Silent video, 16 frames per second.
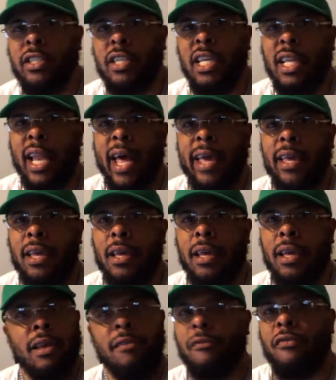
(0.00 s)
she like
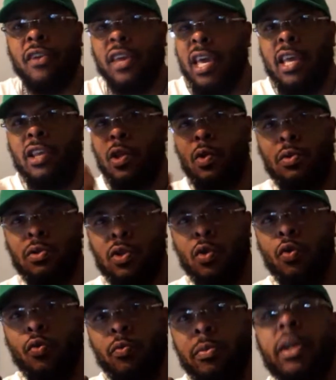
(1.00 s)
forget
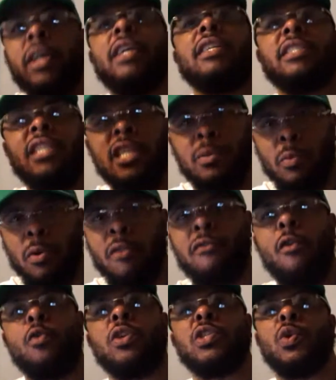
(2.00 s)
YouTube. She's
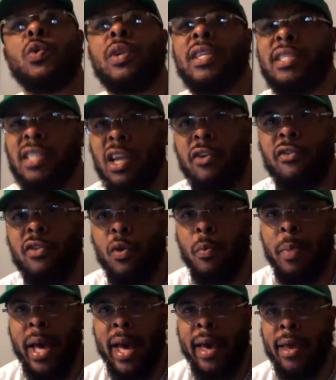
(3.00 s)
more focused on the
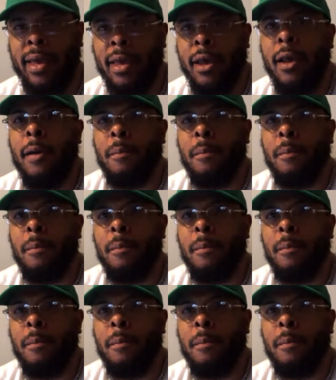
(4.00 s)
stereo bag.